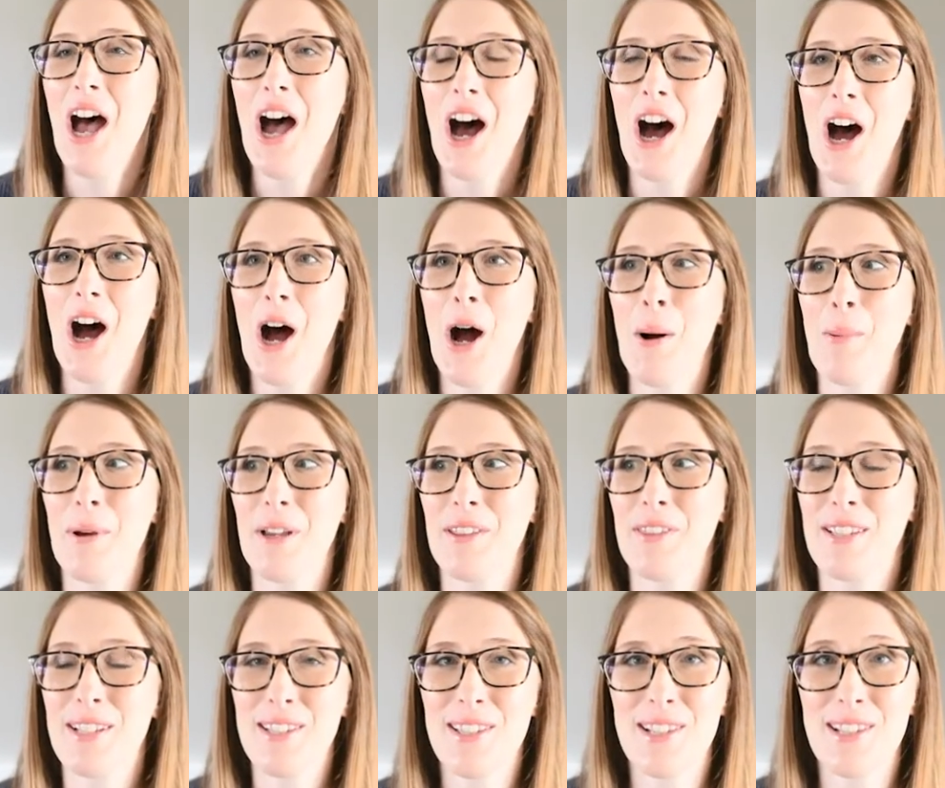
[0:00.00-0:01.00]
And
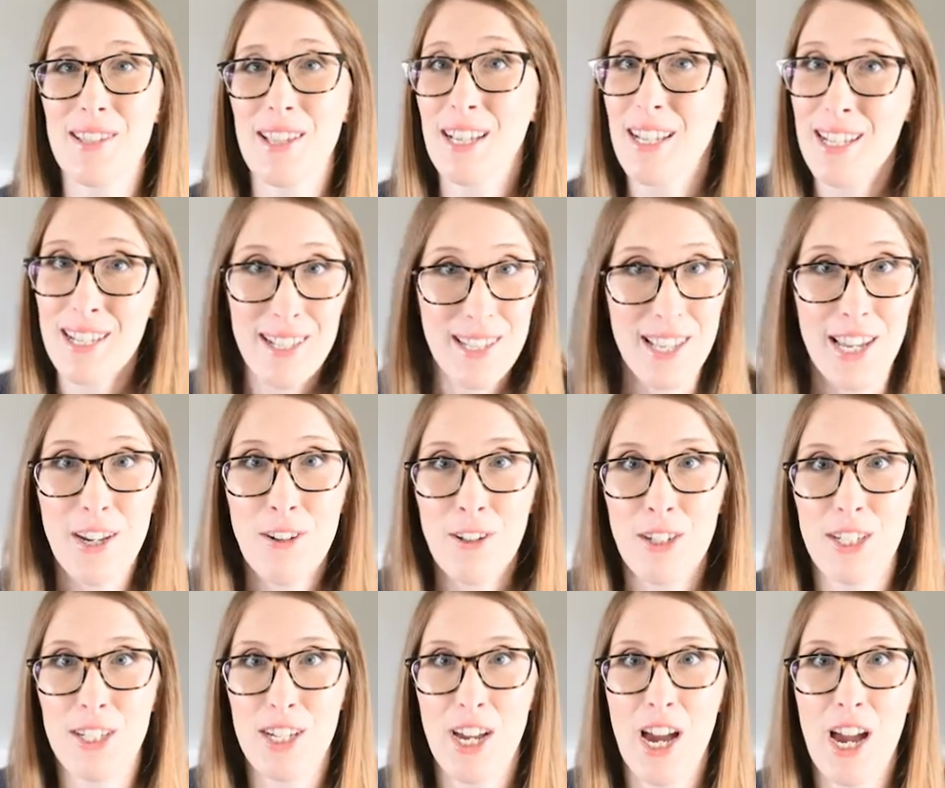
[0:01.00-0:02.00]
this is like a
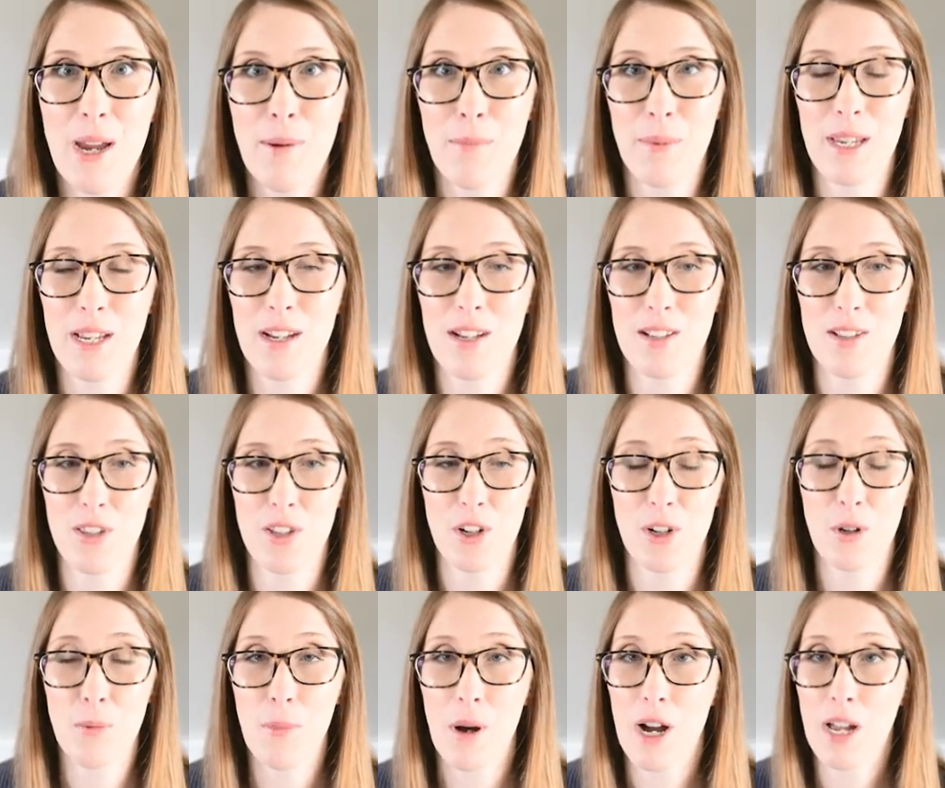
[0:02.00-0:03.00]
sacred time because
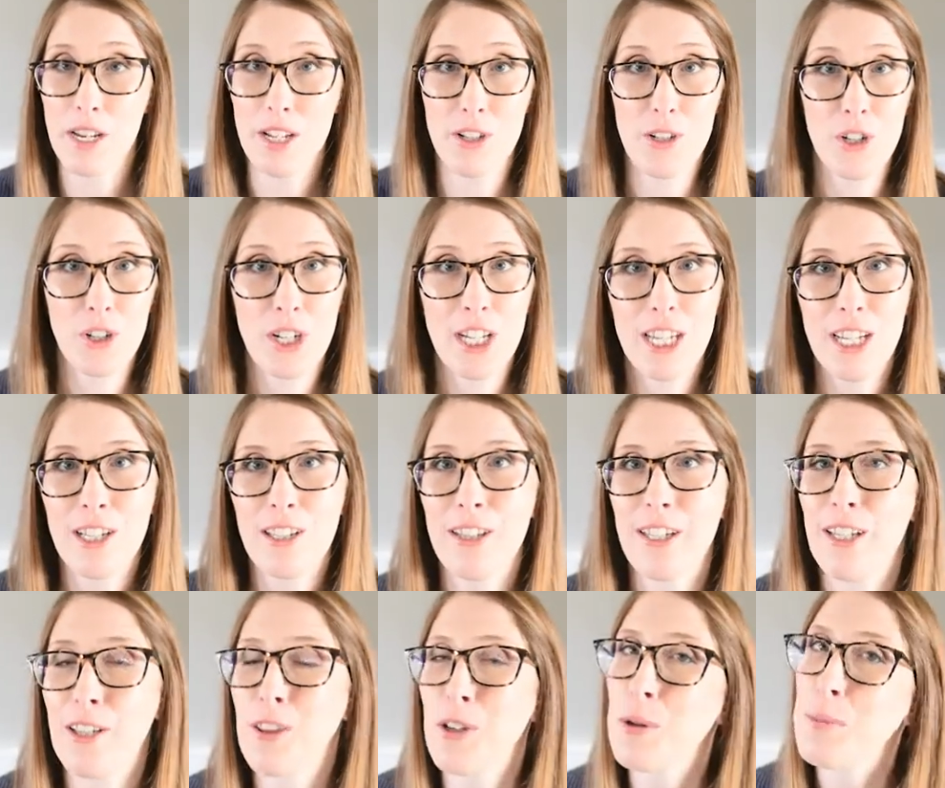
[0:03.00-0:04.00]
their bodies are
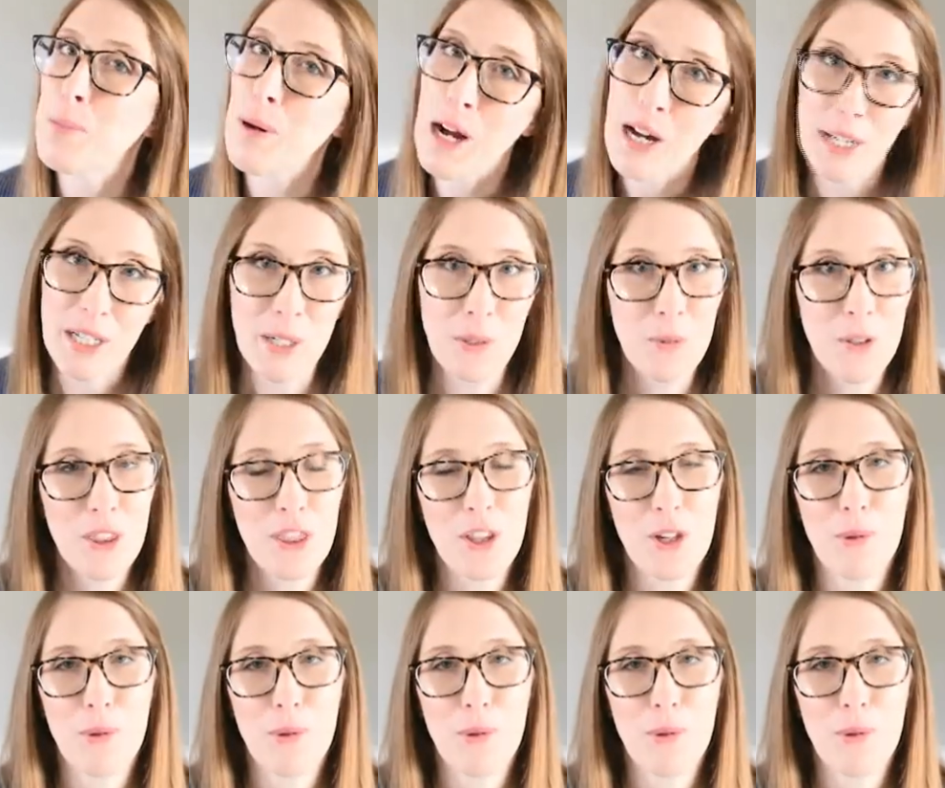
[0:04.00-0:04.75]
healing, they're bonding with their